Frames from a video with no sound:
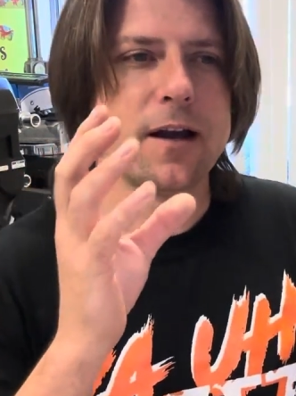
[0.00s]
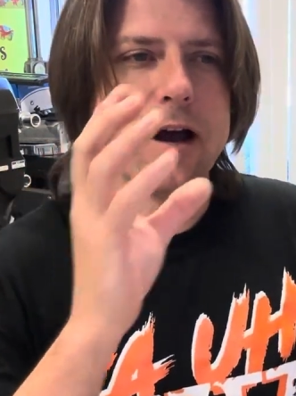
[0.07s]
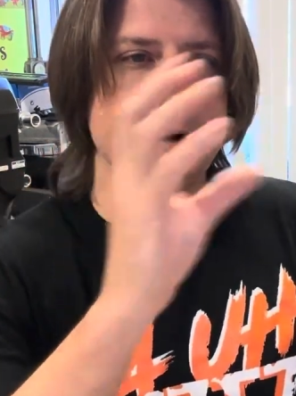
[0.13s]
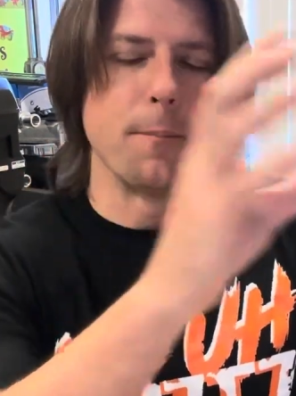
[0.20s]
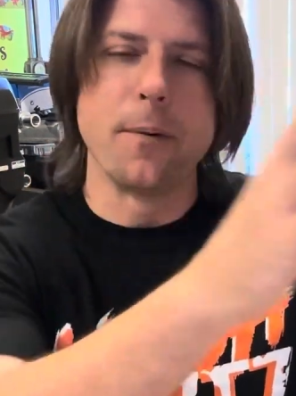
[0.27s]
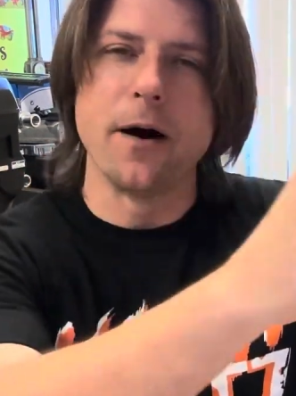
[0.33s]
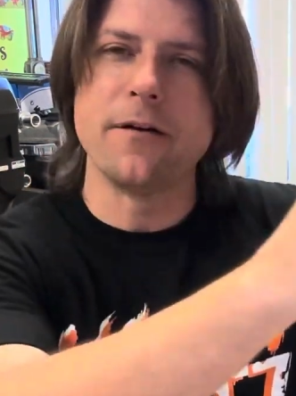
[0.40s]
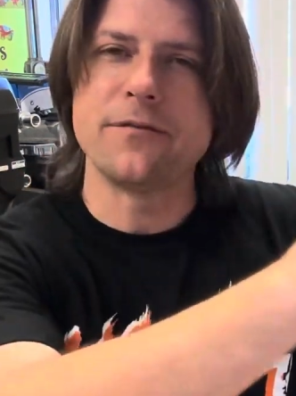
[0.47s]

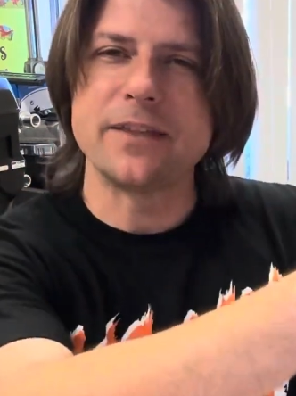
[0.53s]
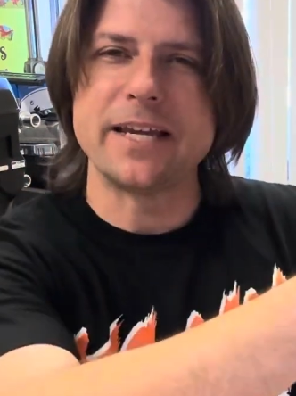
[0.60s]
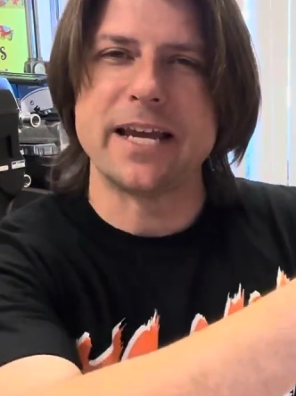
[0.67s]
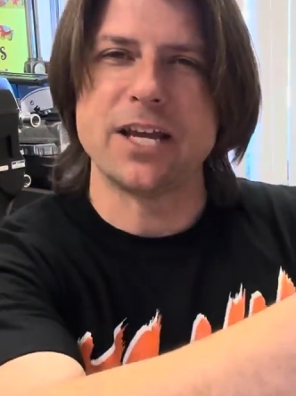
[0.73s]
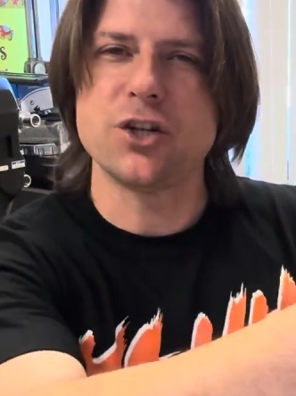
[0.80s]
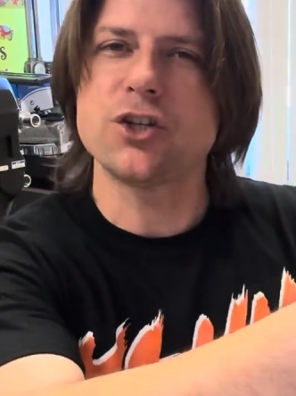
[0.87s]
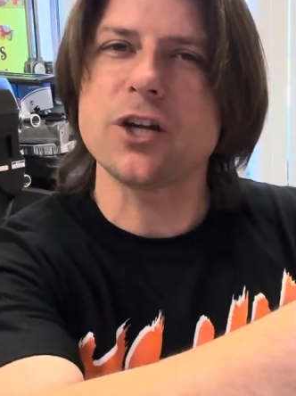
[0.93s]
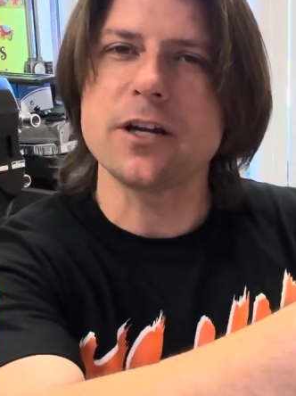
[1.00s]
above the
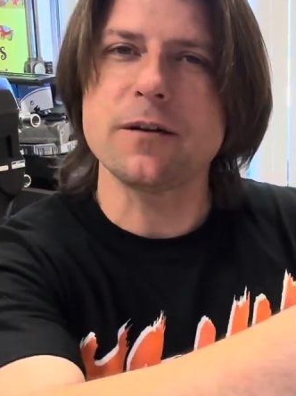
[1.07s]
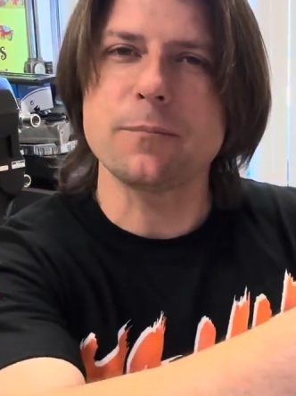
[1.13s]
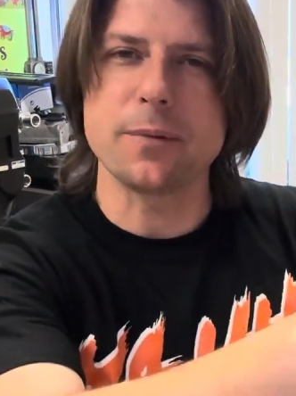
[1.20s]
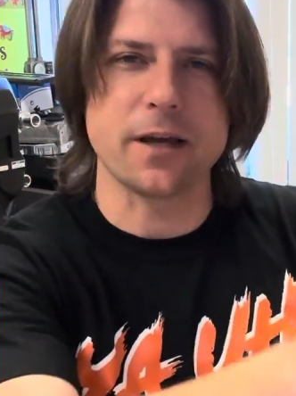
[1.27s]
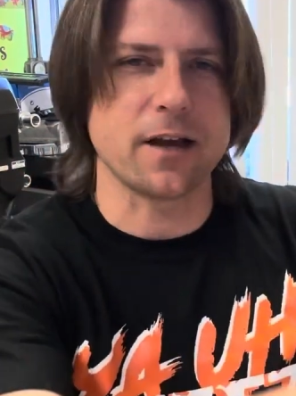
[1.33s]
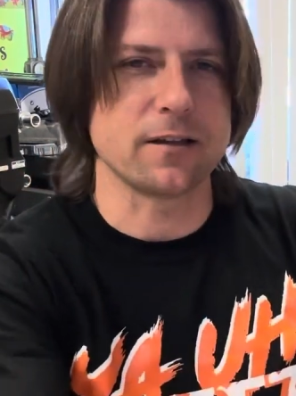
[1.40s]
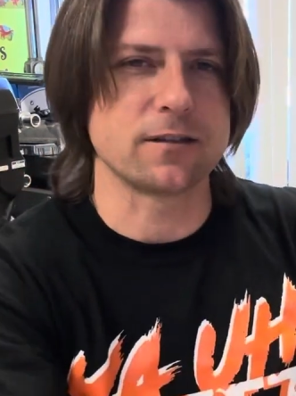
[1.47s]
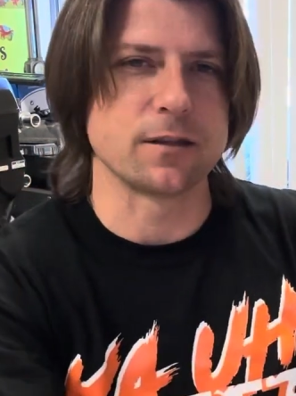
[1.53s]
engine
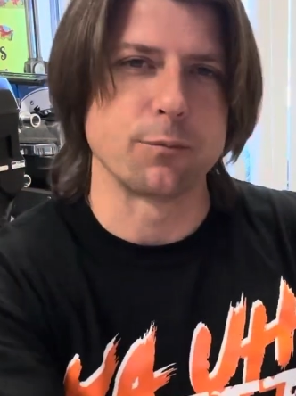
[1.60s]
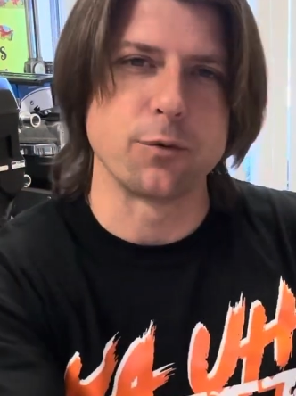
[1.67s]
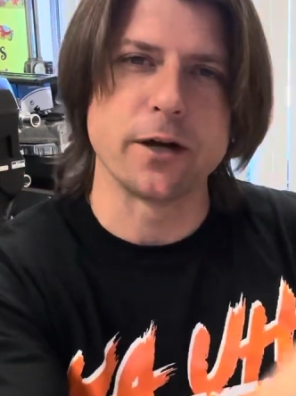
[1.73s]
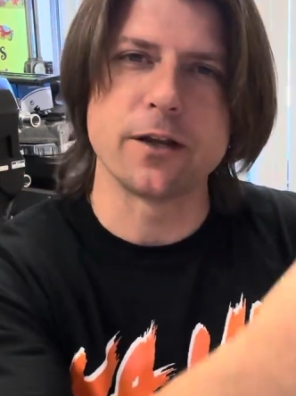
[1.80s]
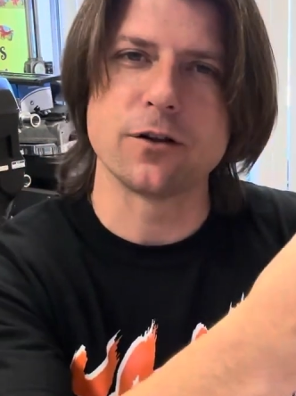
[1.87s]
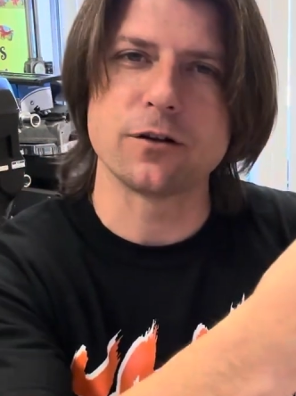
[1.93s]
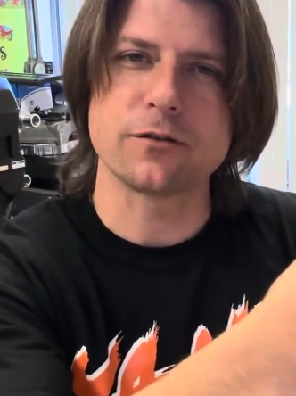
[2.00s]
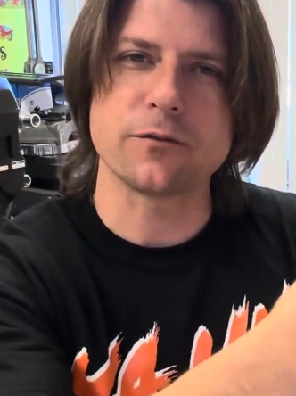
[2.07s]
because the
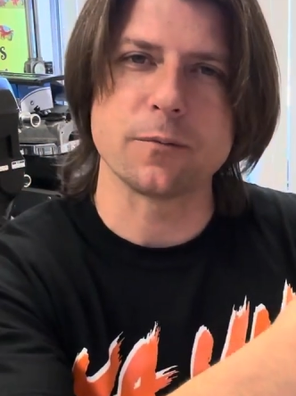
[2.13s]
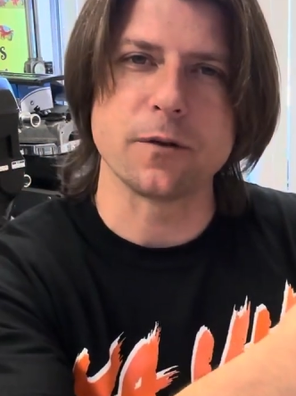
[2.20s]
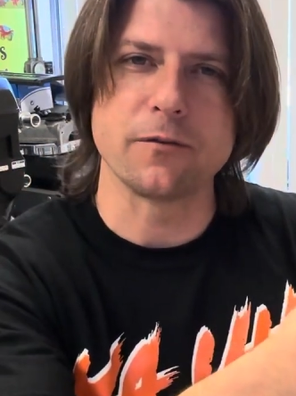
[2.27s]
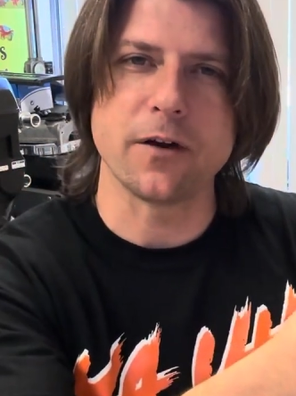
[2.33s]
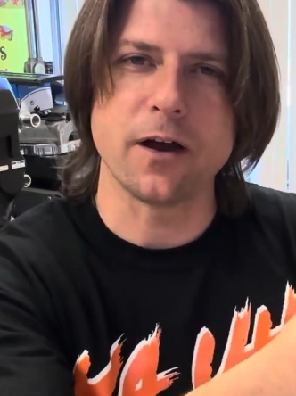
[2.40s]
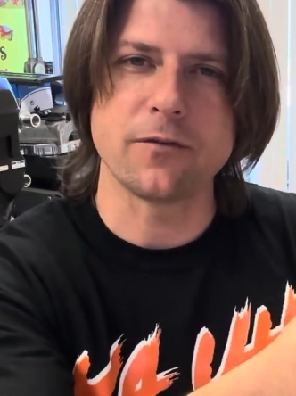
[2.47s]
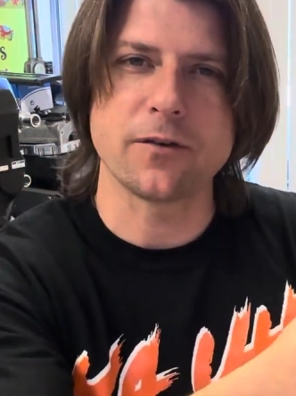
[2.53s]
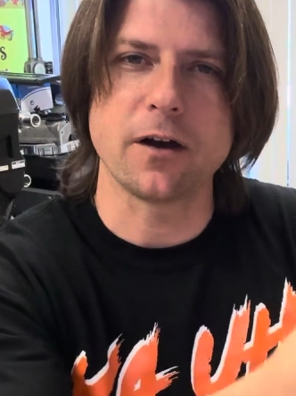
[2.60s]
breathers from the
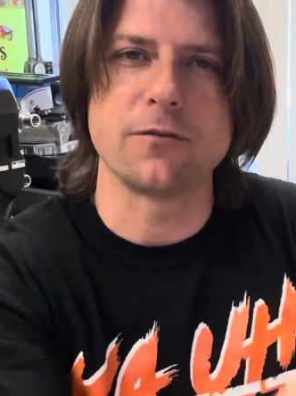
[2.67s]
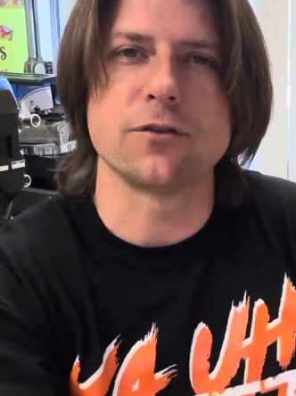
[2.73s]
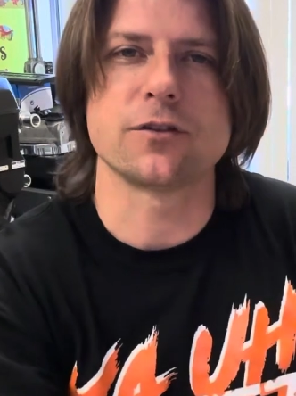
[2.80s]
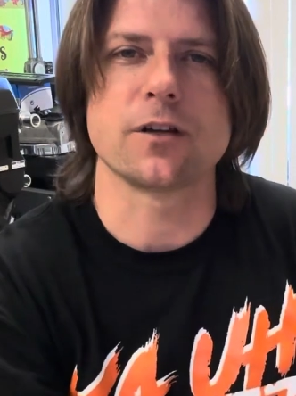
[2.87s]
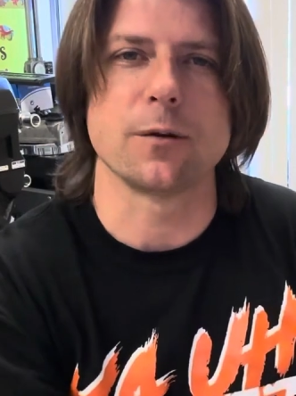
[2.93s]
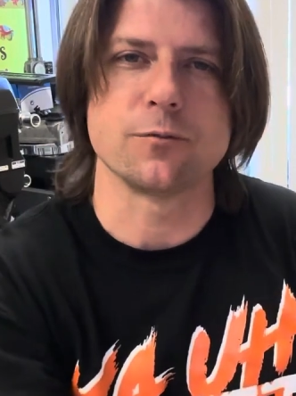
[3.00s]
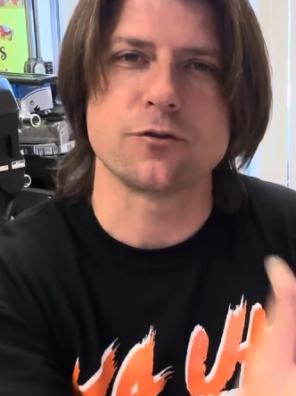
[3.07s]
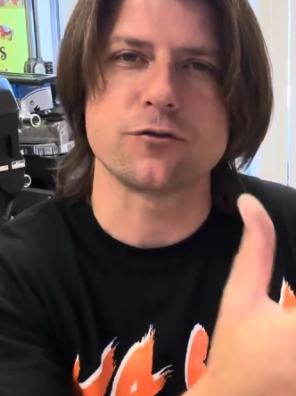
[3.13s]
valve covers
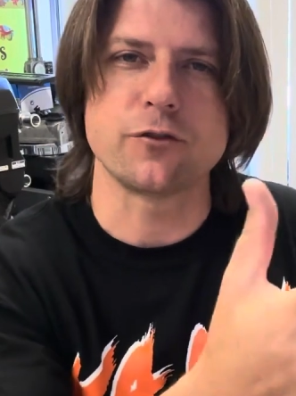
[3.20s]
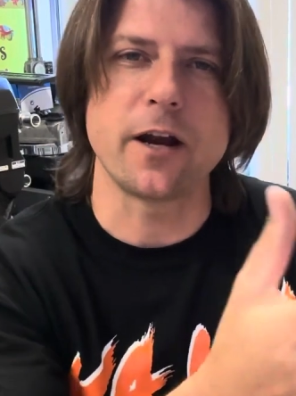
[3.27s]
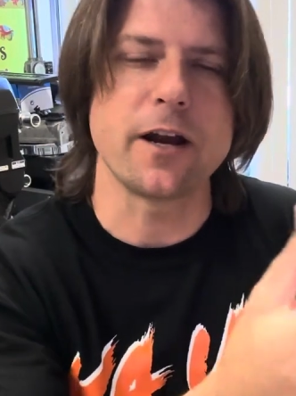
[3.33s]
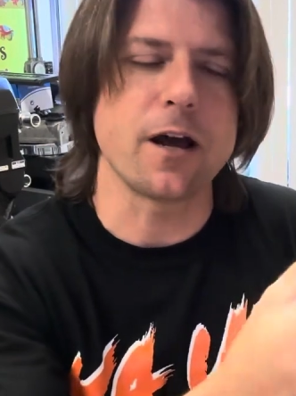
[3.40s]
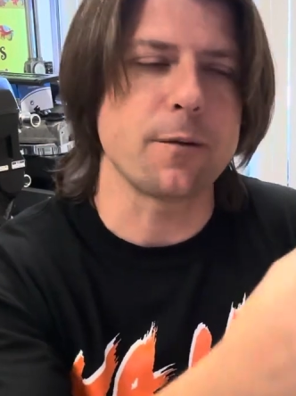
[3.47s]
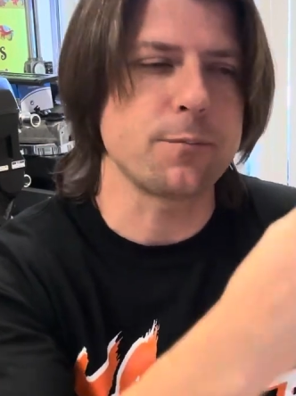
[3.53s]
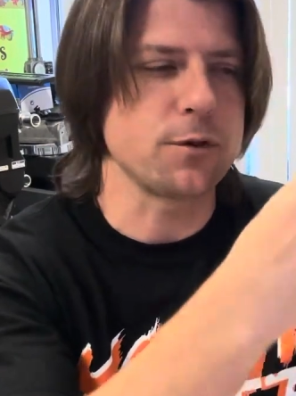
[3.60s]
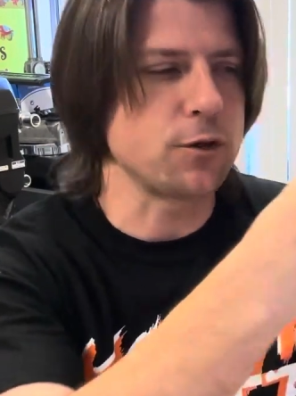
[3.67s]
come straight
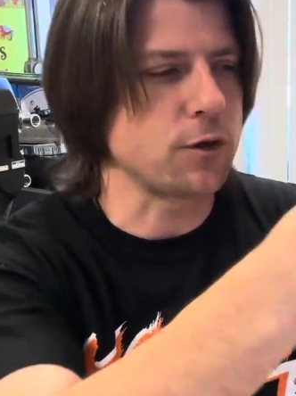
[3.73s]
up.